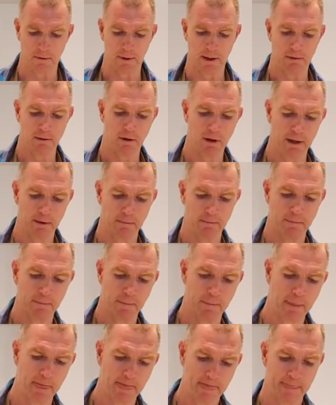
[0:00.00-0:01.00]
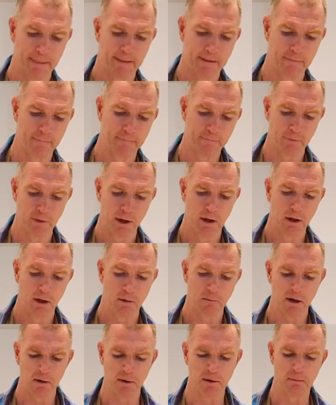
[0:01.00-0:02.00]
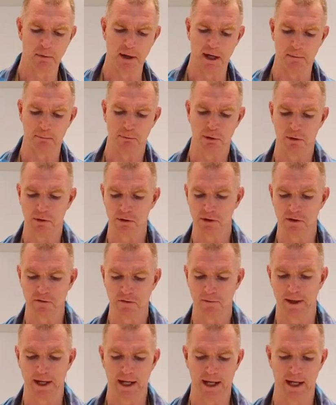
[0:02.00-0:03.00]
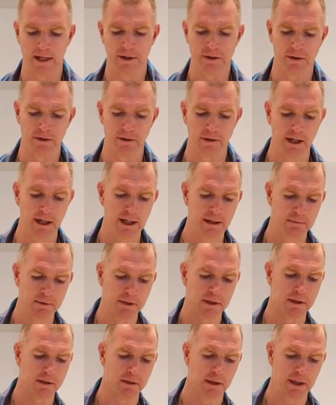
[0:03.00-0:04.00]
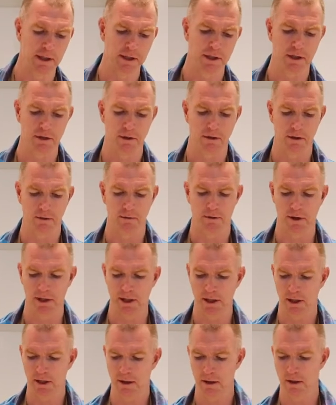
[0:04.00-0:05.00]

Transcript: All right. Probably about balls of about 100 grams each, I would think.